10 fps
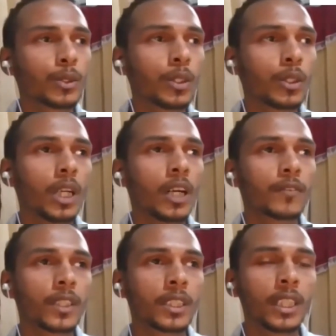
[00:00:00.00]
So
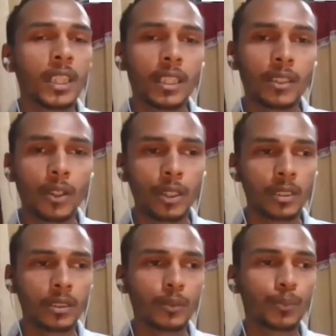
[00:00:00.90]
after that, I
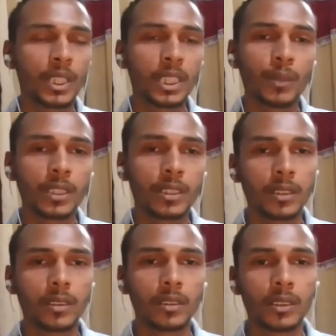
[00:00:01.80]
got pretty much a
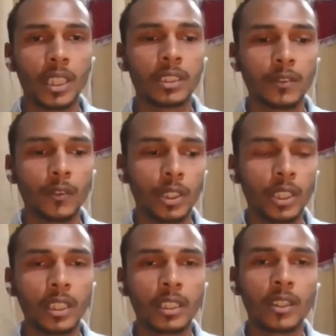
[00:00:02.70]
sense
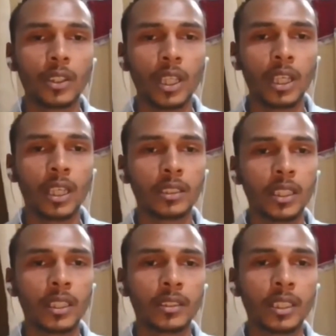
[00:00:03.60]
what are they gonna
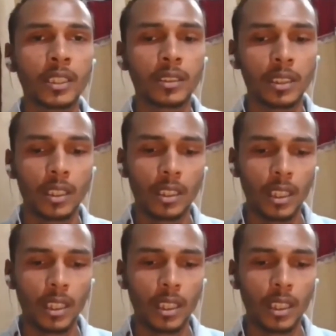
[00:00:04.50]
ask and things.